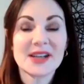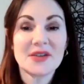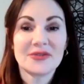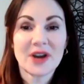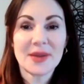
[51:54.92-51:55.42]
it's
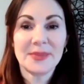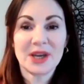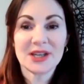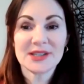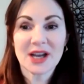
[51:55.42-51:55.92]
tough, right?
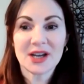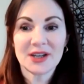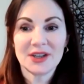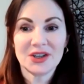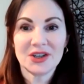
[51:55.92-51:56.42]
Because
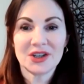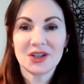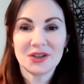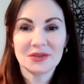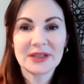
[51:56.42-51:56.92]
on your
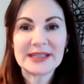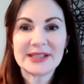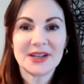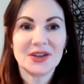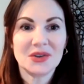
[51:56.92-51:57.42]

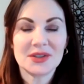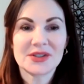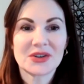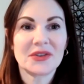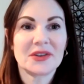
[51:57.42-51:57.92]
LinkedIn, you can
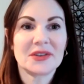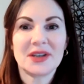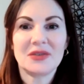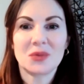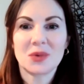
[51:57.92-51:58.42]
certainly
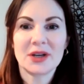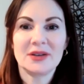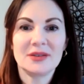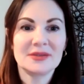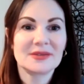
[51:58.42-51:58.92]
only have
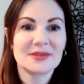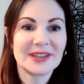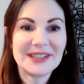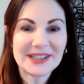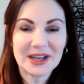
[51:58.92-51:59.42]
one
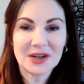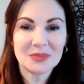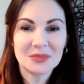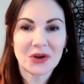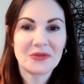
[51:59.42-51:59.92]

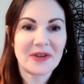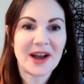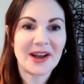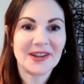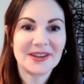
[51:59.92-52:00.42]
LinkedIn
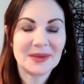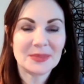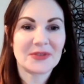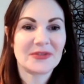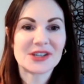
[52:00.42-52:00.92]
profile
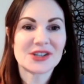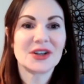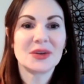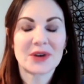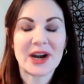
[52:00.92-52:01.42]
and
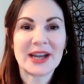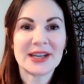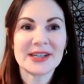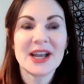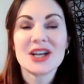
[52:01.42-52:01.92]
professional
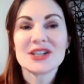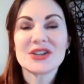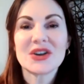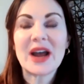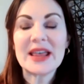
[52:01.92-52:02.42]
brand.
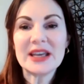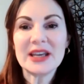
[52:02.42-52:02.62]
So I